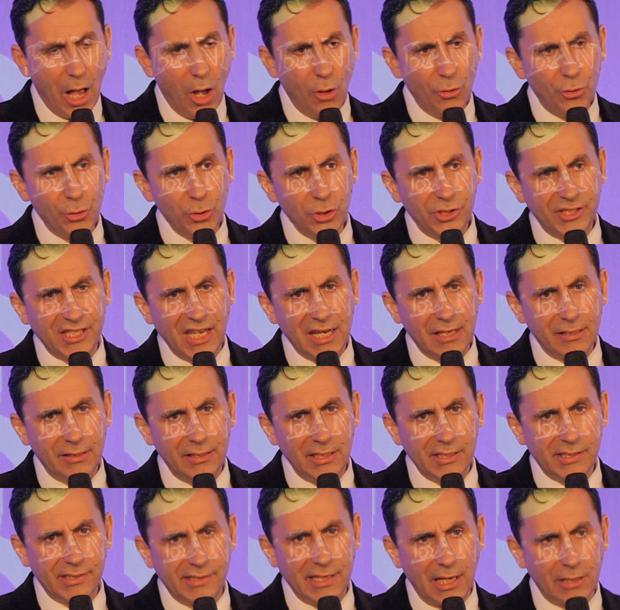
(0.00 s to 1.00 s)
how do you take
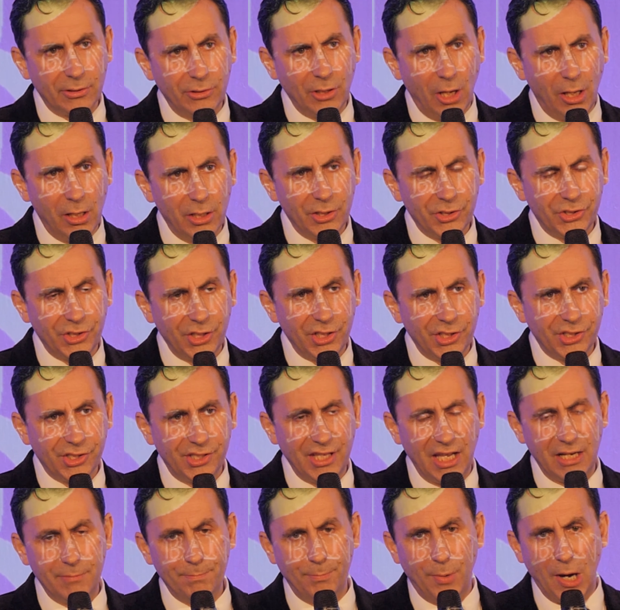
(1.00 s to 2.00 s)
these technologies
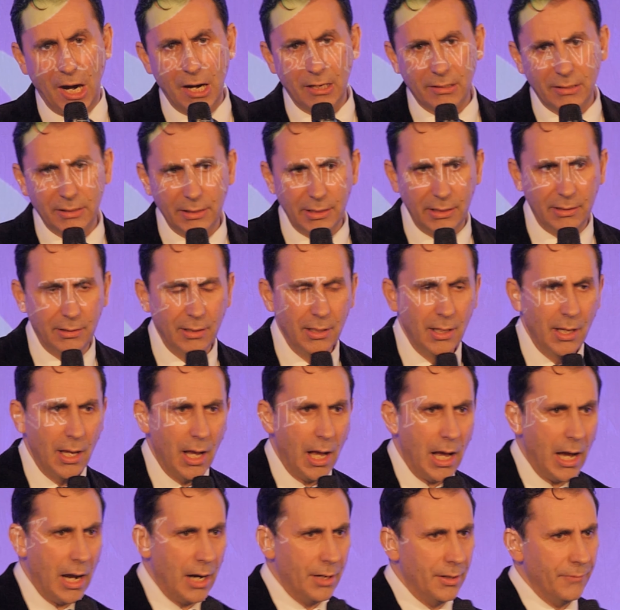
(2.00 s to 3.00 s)
that partly
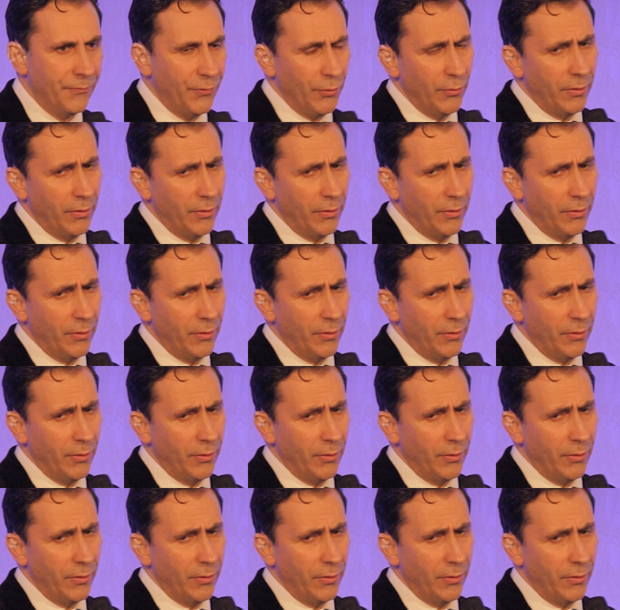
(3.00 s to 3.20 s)
are,